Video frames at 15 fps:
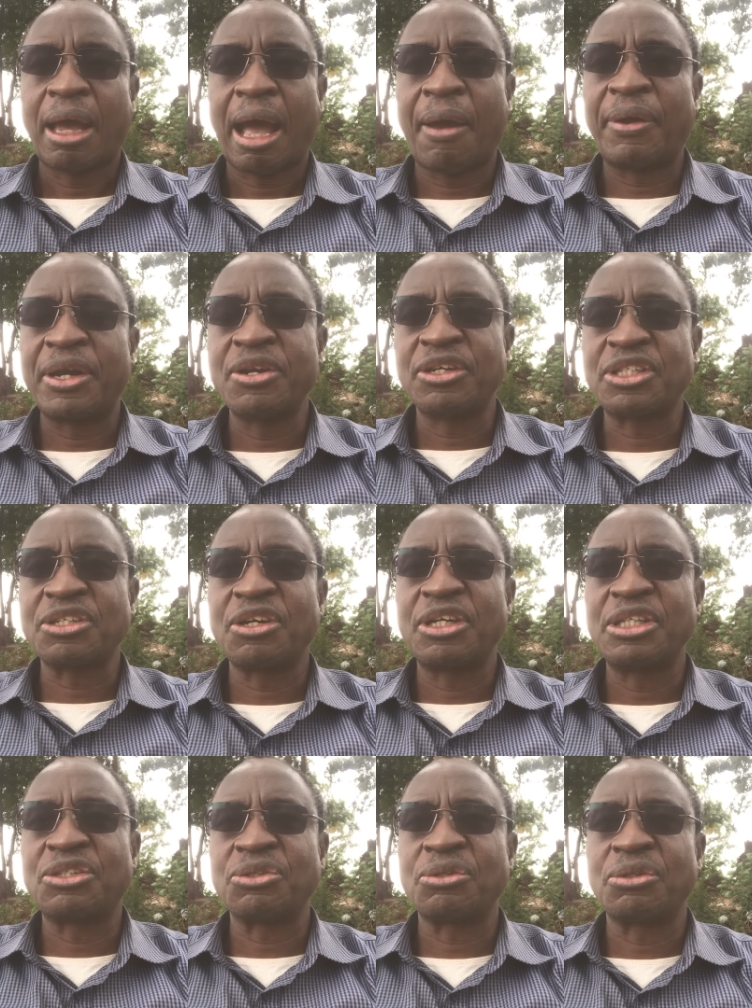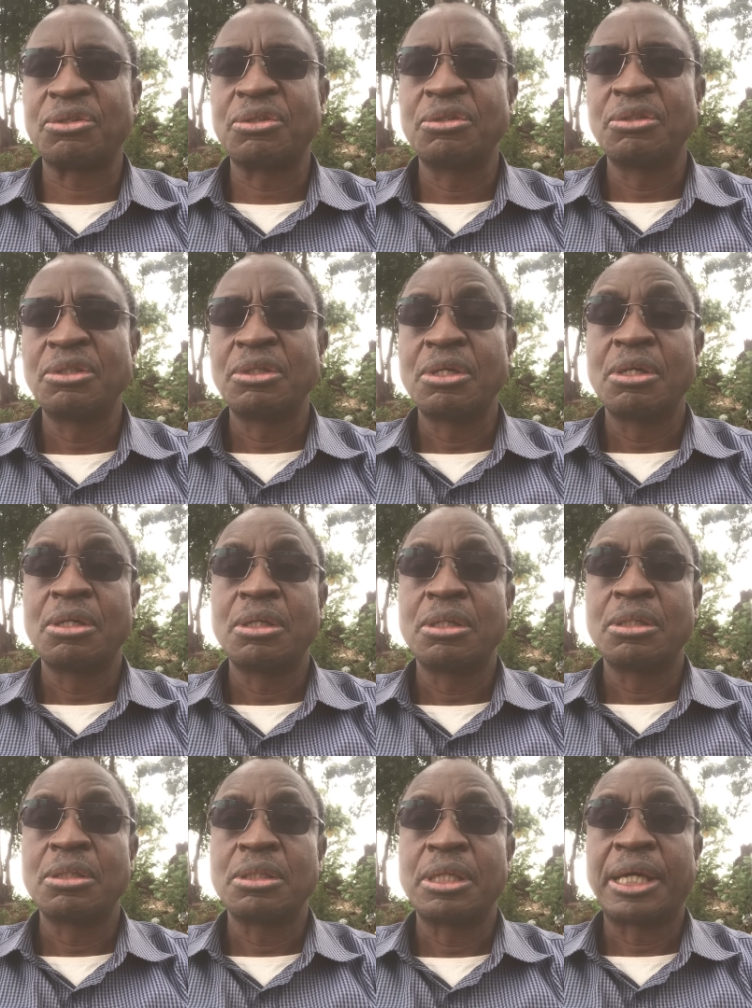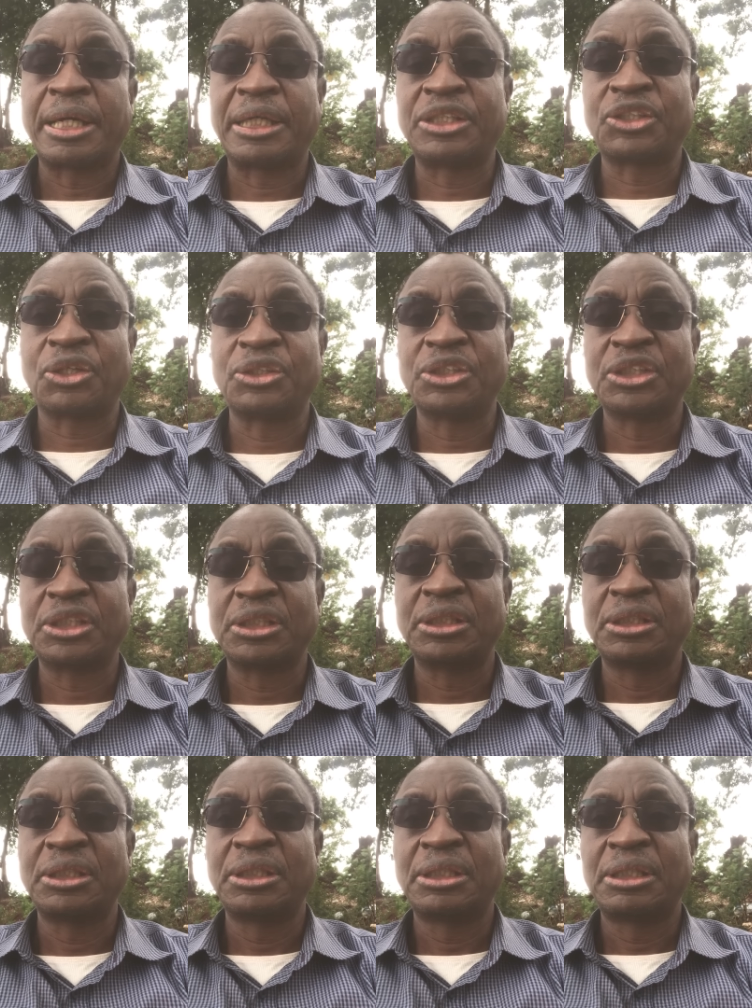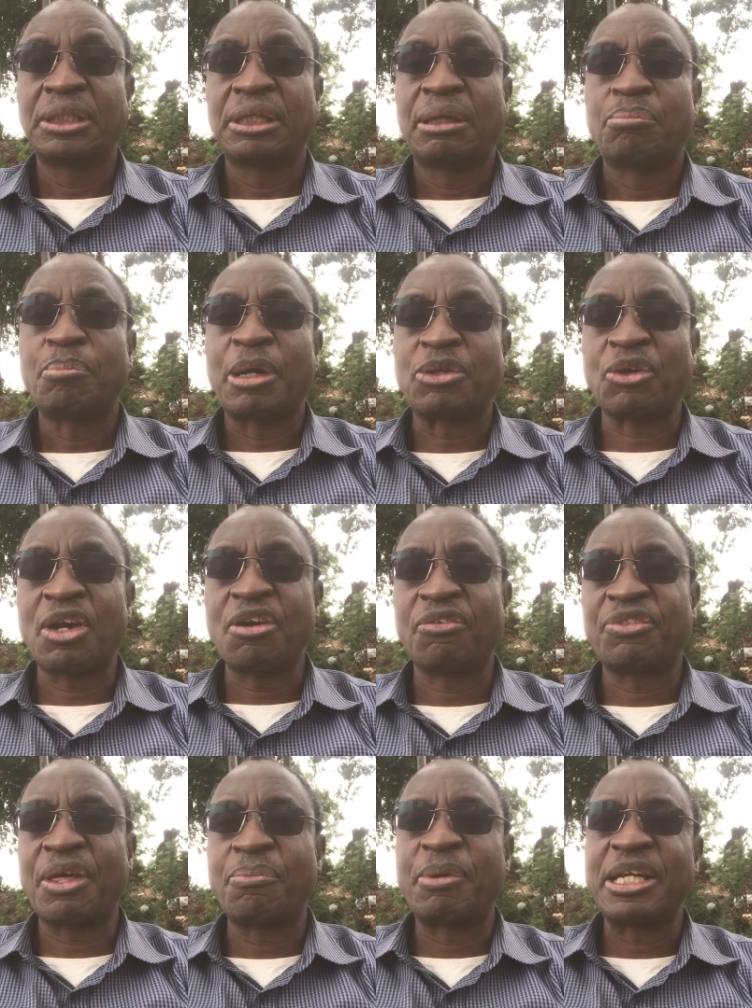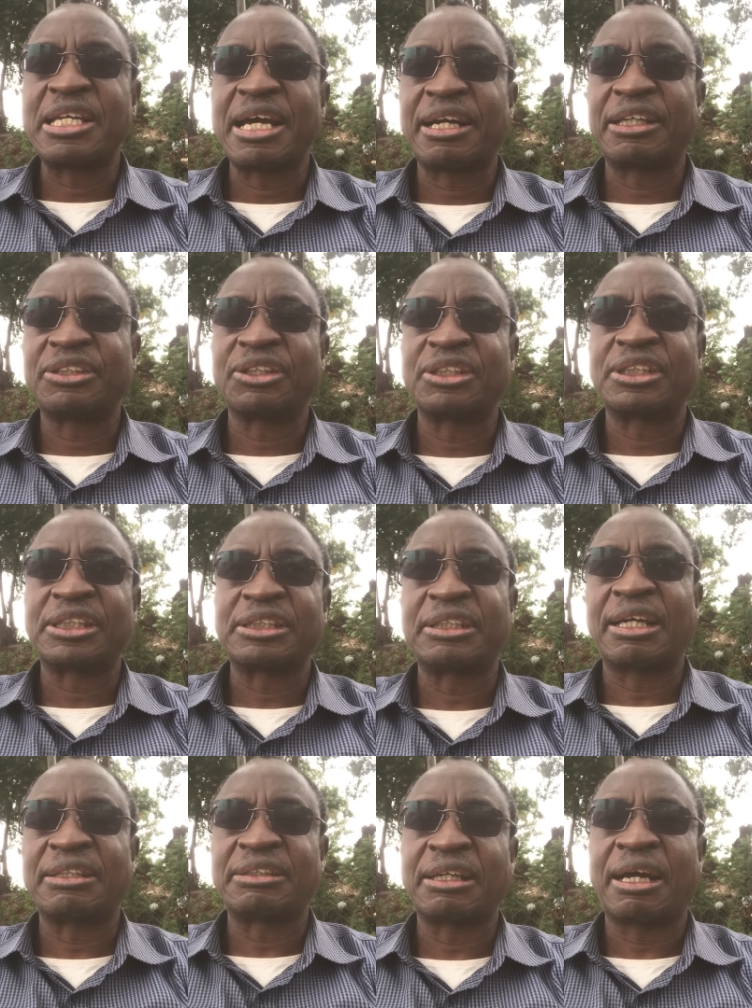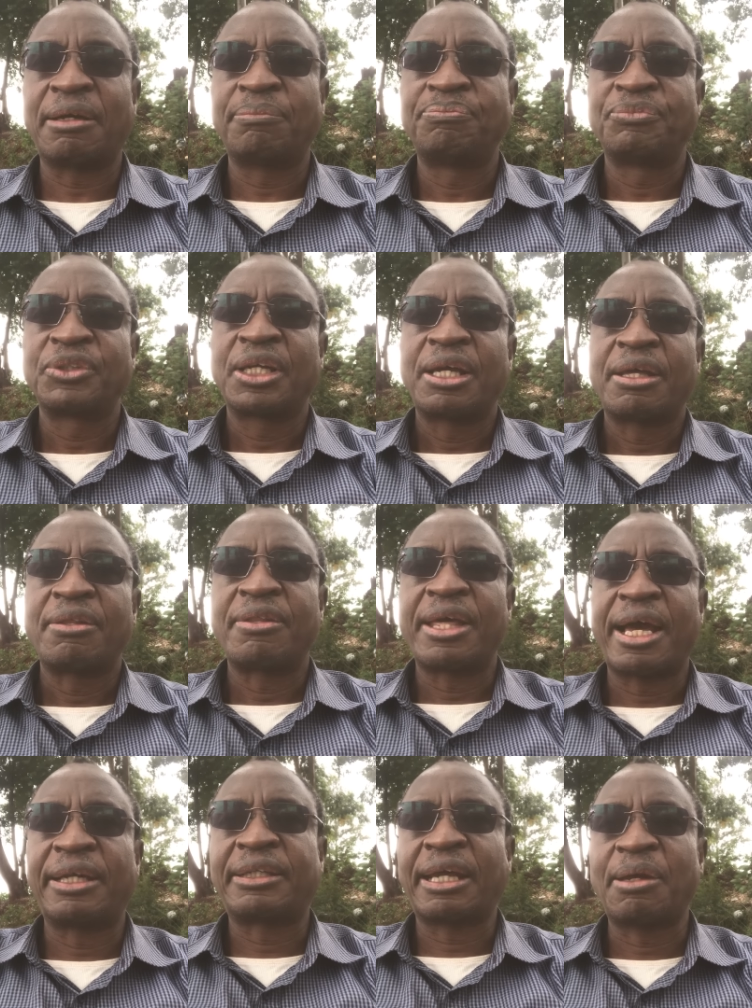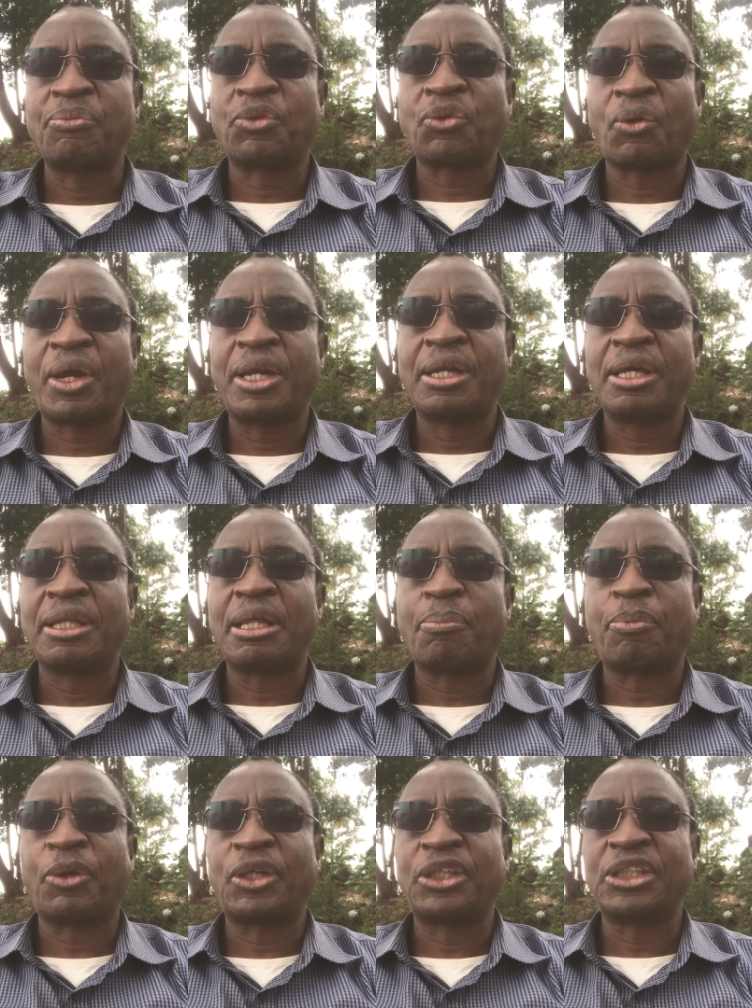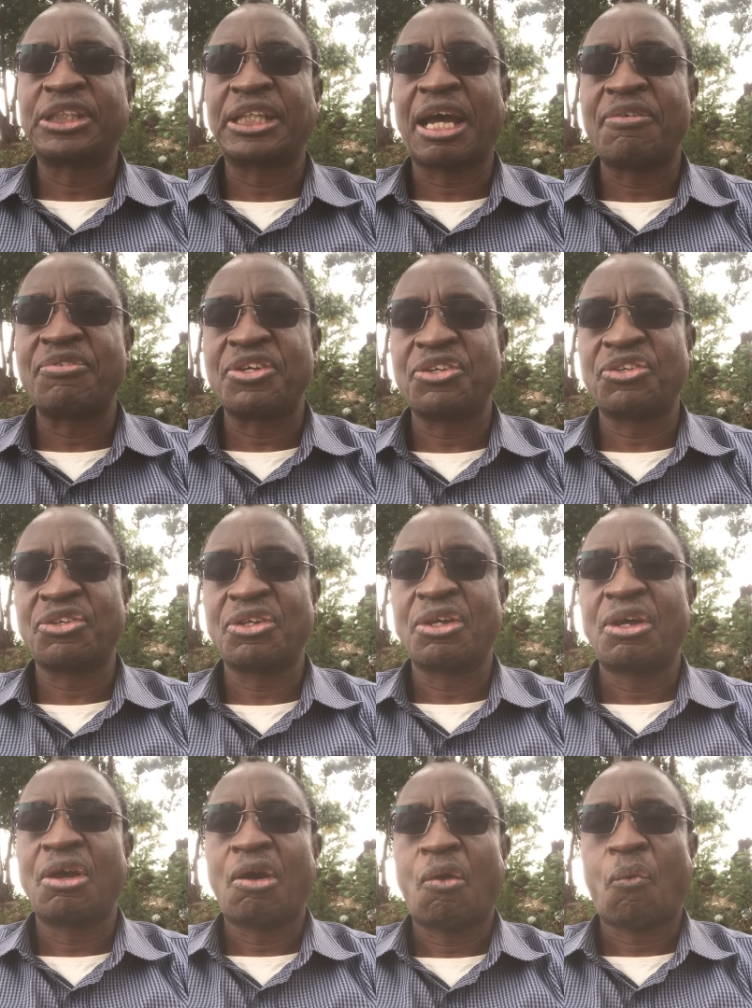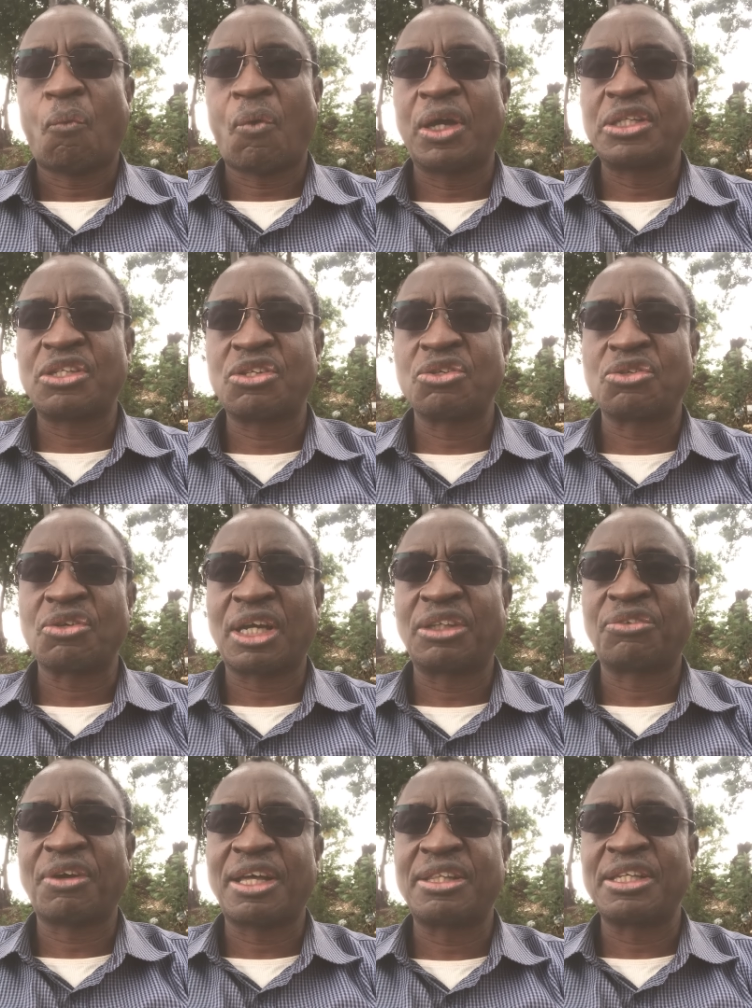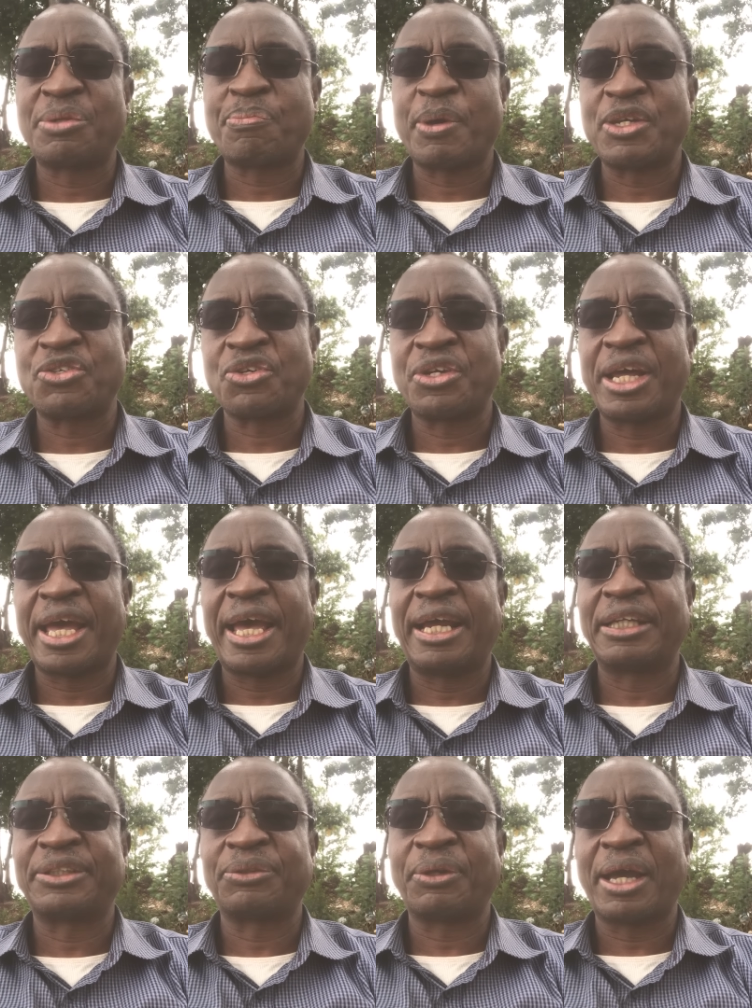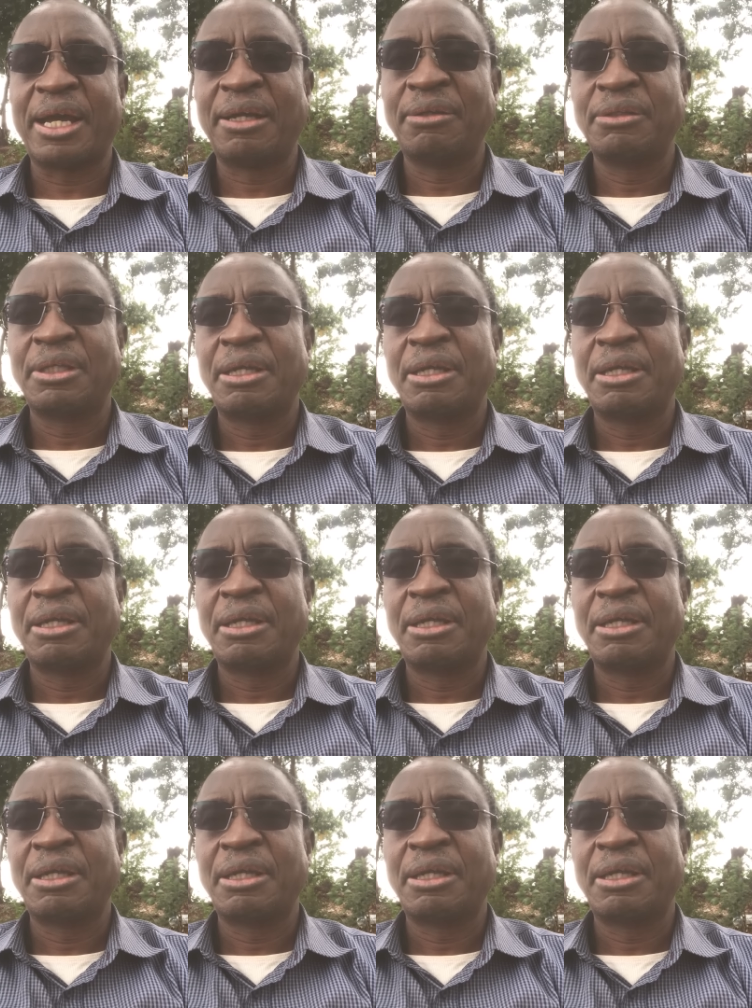I will not go into reasons, but one of the major reasons is that uh, there are times when the police service wants to transfer this person elsewhere,